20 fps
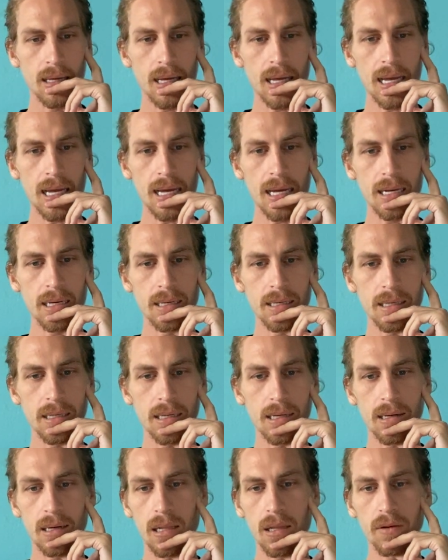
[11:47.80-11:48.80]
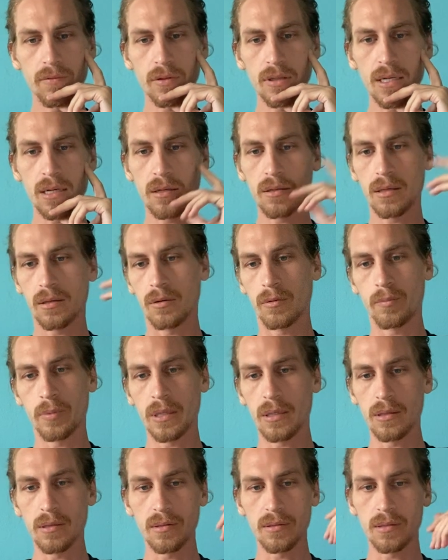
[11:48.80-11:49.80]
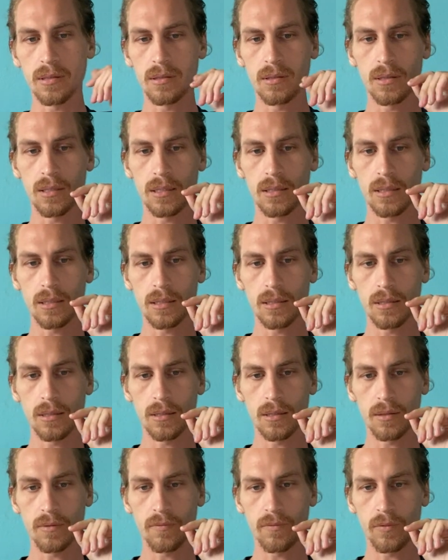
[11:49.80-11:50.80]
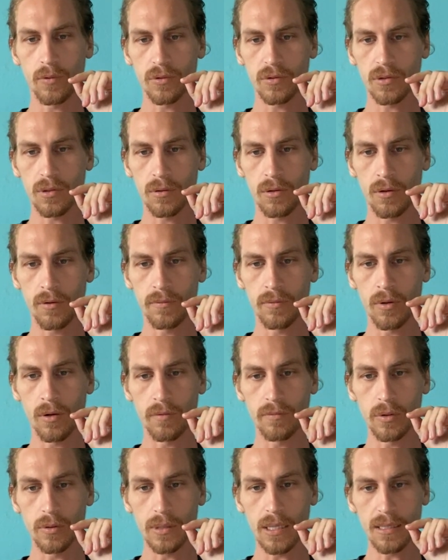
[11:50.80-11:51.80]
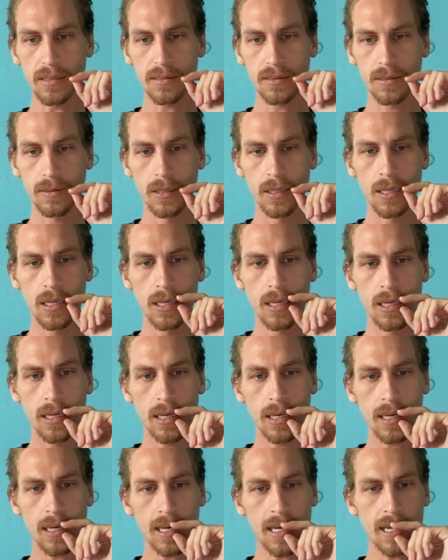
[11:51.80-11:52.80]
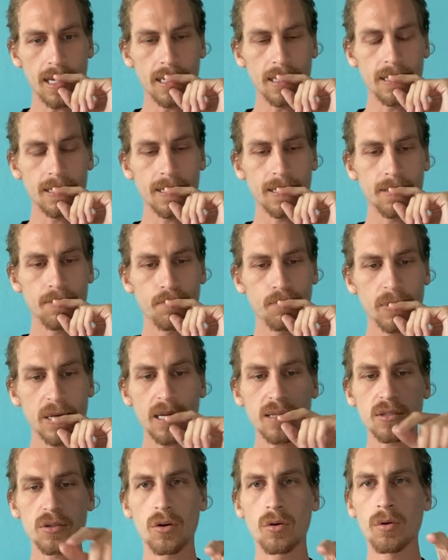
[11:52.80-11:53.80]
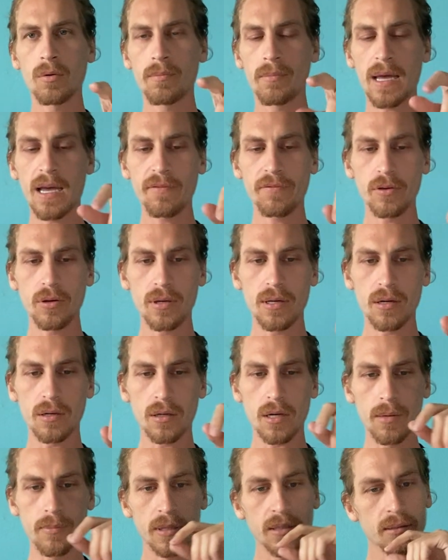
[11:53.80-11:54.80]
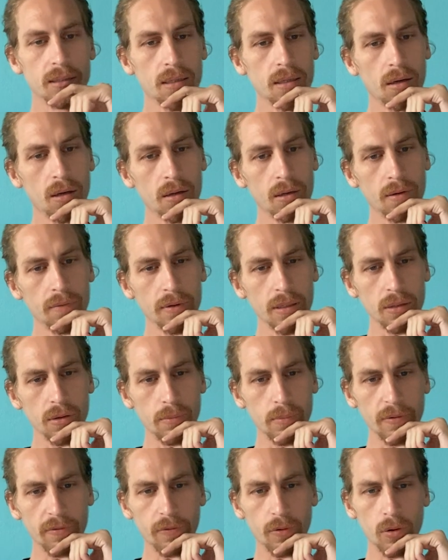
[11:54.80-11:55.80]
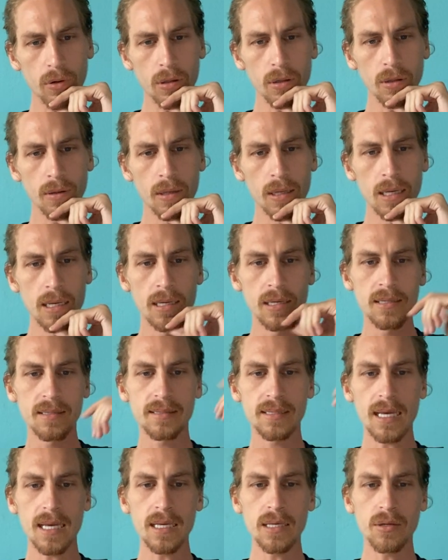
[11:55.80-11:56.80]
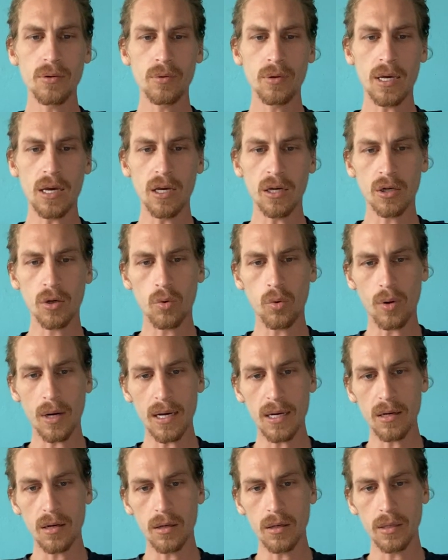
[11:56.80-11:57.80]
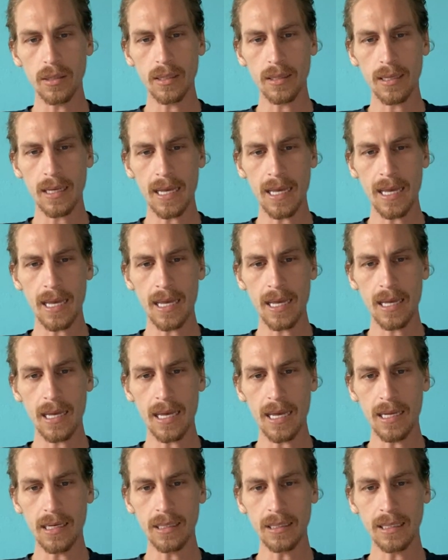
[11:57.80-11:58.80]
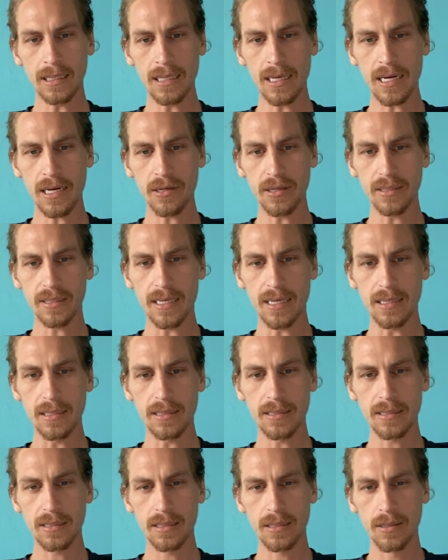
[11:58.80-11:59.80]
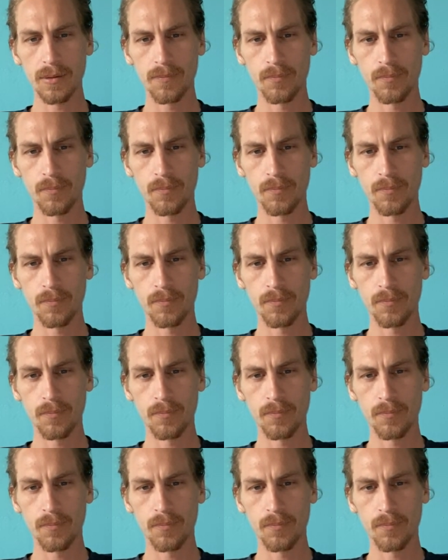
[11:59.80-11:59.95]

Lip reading: And I love to hear their opinions and thoughts of you guys. And yeah, so Matthew here commented on a video before. Say you acquired an inheritance.